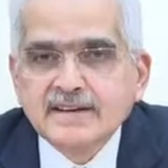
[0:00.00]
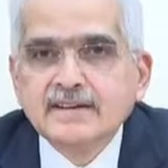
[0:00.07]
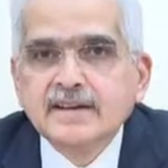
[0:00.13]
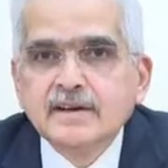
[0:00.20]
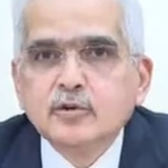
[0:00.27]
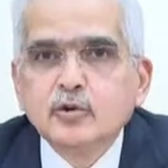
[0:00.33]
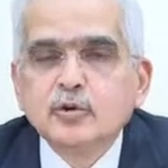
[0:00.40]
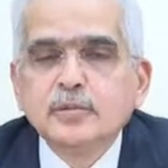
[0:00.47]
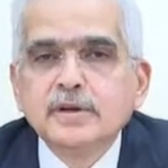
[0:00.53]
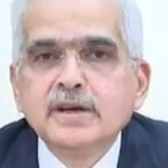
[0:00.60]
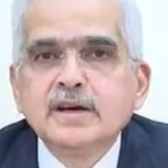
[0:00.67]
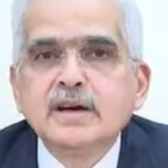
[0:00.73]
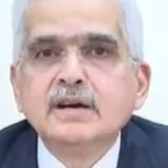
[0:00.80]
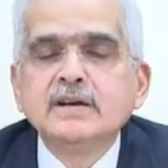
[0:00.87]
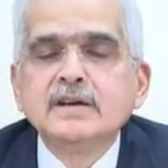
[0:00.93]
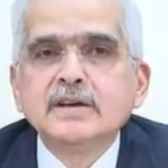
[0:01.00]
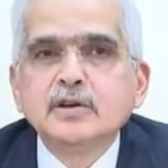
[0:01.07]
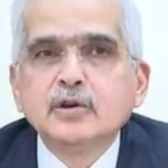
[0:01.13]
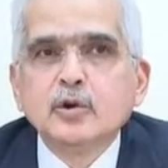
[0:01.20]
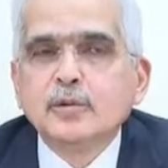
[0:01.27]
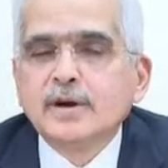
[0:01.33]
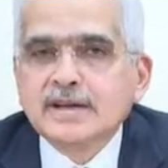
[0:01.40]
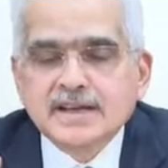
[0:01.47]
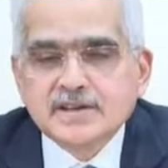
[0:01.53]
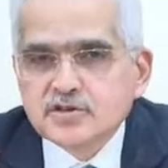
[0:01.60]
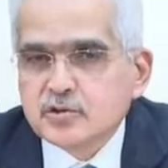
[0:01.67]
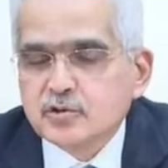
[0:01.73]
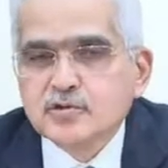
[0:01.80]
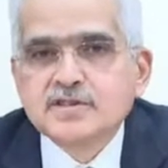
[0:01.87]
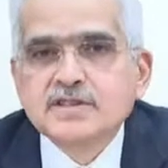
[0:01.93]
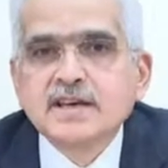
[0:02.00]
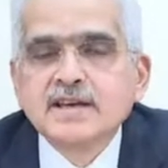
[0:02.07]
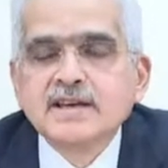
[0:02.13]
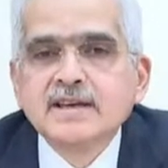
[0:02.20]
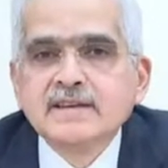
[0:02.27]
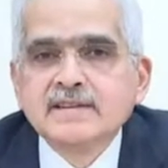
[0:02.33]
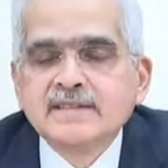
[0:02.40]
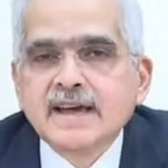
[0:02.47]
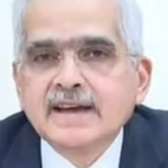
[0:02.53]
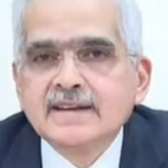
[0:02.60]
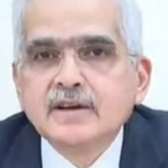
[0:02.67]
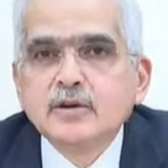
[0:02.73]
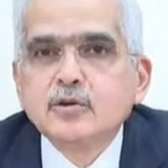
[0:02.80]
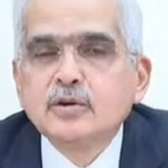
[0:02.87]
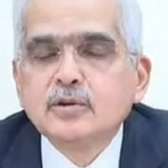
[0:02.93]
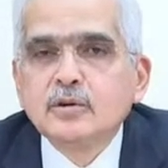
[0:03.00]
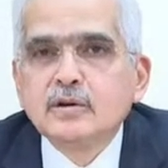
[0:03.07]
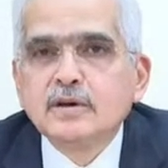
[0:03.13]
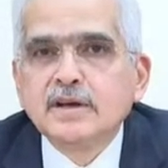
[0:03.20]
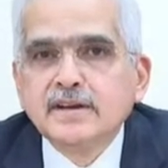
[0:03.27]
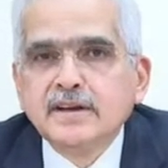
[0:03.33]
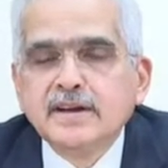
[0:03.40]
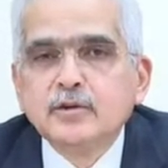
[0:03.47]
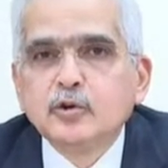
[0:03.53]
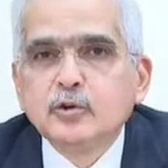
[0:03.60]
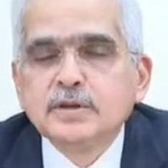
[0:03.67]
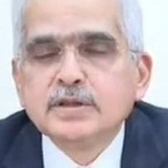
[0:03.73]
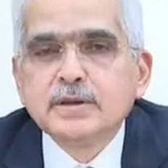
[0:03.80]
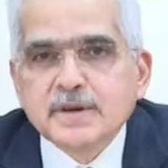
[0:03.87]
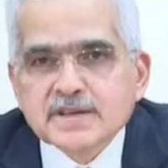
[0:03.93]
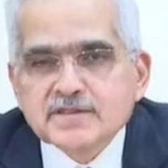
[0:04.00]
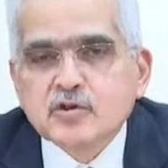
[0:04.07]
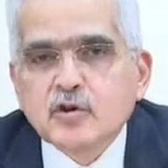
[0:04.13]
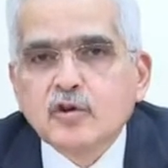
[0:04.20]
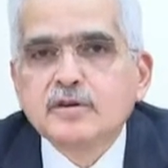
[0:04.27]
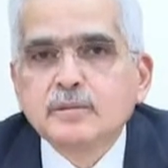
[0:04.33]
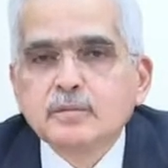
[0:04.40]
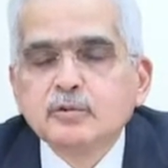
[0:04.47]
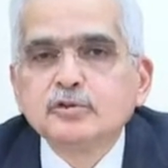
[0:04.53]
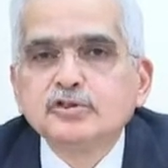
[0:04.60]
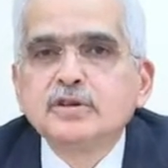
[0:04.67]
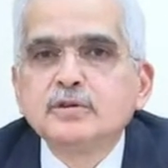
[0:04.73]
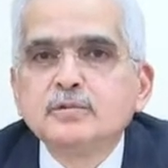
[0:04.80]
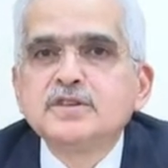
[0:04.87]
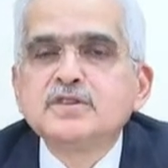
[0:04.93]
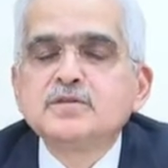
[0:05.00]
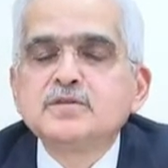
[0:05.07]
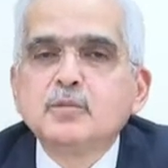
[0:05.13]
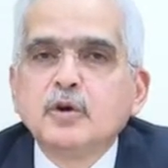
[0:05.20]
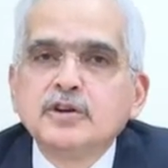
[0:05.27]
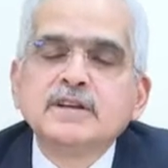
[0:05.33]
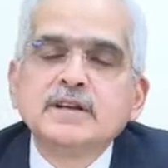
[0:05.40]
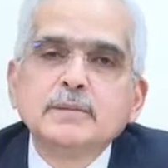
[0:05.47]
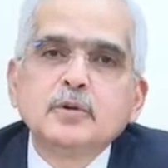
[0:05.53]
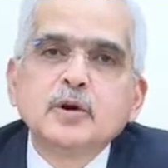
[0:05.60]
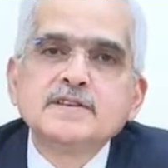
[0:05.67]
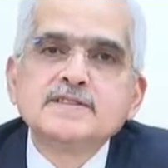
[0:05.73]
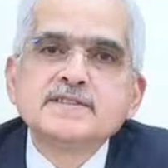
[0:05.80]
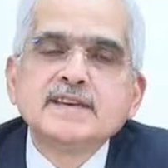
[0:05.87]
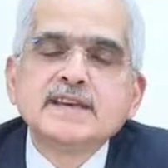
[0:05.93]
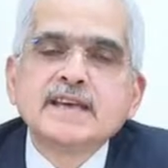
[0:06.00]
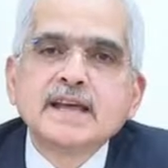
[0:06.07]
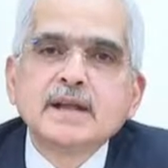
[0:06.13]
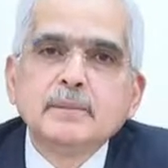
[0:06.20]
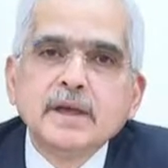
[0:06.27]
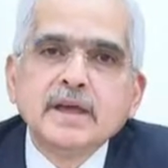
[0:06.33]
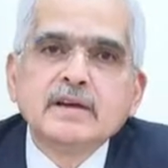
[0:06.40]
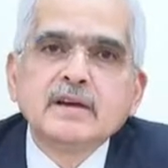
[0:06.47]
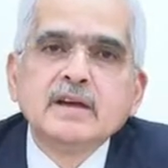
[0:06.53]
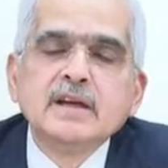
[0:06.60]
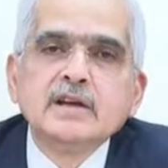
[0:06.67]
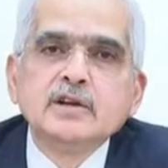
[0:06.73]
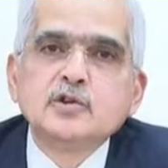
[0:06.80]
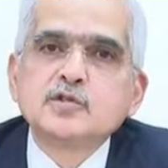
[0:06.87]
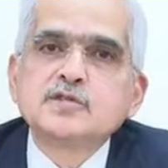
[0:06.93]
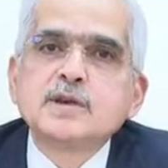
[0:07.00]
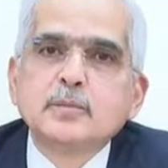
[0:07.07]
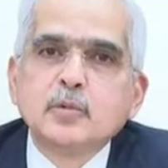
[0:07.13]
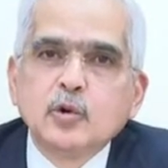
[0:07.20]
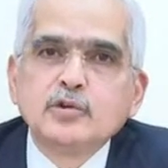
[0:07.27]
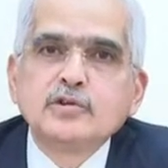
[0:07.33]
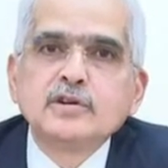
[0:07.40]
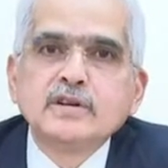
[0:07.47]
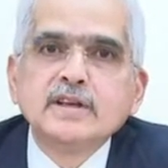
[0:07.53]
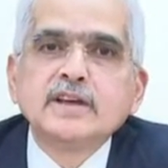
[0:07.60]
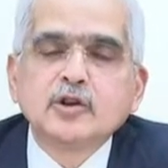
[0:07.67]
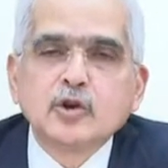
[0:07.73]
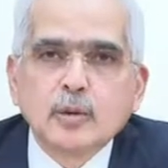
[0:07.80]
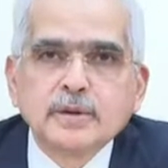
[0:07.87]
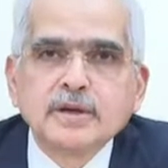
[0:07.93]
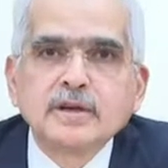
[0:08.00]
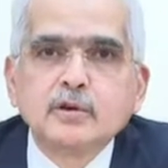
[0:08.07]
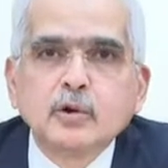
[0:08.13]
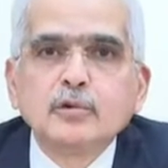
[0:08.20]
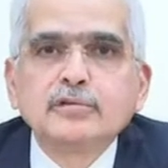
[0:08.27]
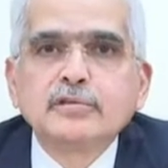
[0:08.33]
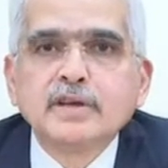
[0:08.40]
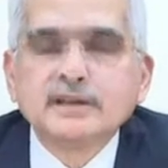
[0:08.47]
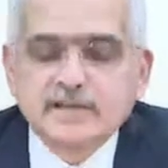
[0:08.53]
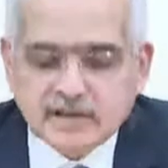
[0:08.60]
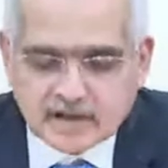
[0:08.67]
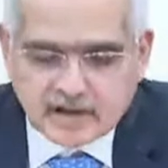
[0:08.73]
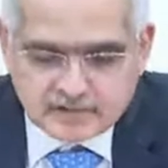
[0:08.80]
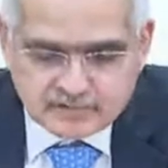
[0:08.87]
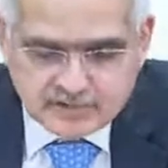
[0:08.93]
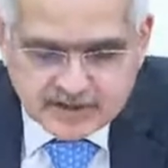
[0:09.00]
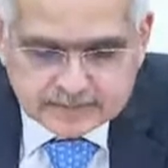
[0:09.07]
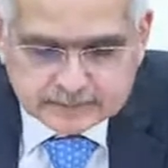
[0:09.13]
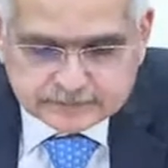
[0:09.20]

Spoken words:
indeed would be a what I should say, that it indeed would be the best contribution which monetary policy can make to support economic growth in the country.